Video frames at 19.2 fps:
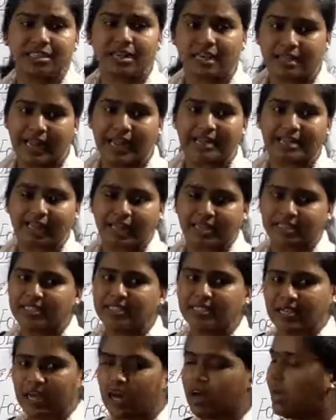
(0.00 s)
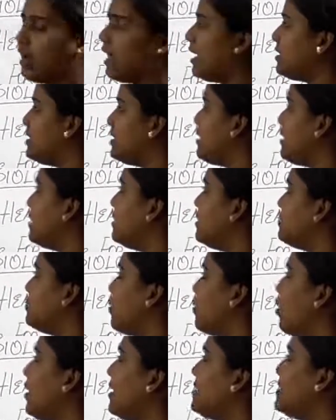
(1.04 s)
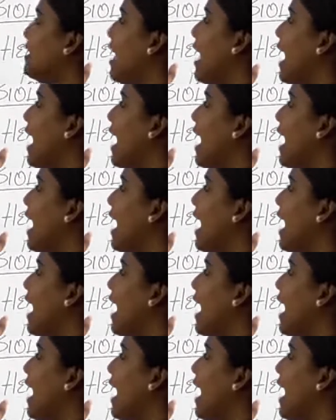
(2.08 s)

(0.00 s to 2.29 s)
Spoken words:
that exist other than these products.